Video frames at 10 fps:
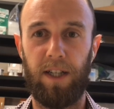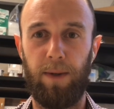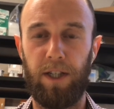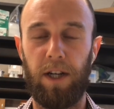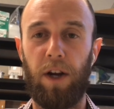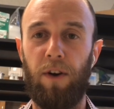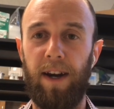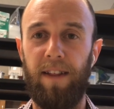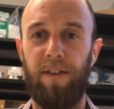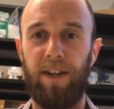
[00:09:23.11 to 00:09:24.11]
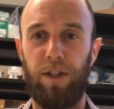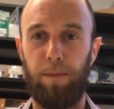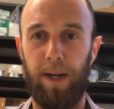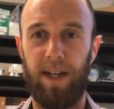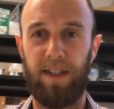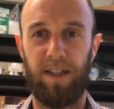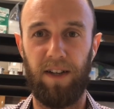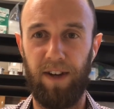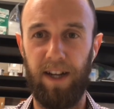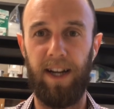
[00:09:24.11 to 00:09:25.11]
I wish I could credit the original person, because I've
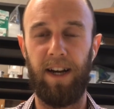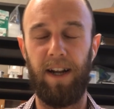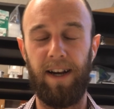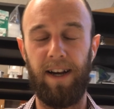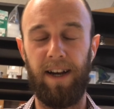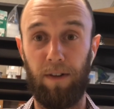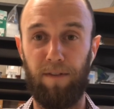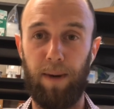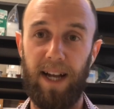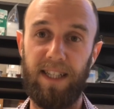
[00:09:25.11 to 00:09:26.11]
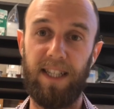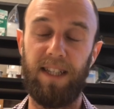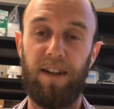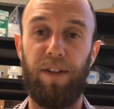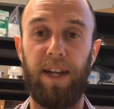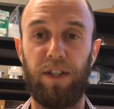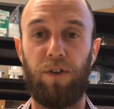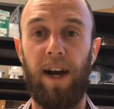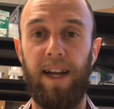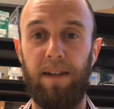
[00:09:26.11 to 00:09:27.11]
heard it in a lot of places, and I think it's
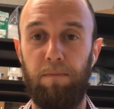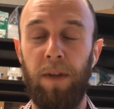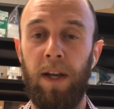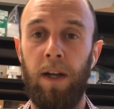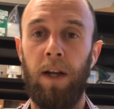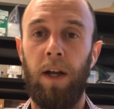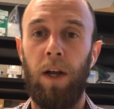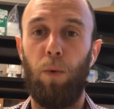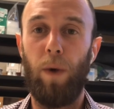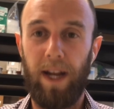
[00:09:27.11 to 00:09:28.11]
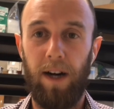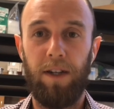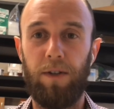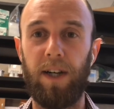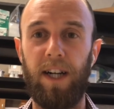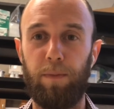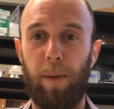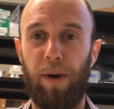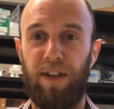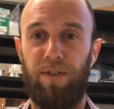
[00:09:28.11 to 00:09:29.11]
great. We can't do science by
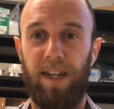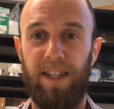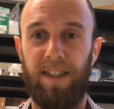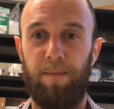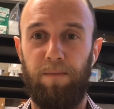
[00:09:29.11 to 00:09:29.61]
press release.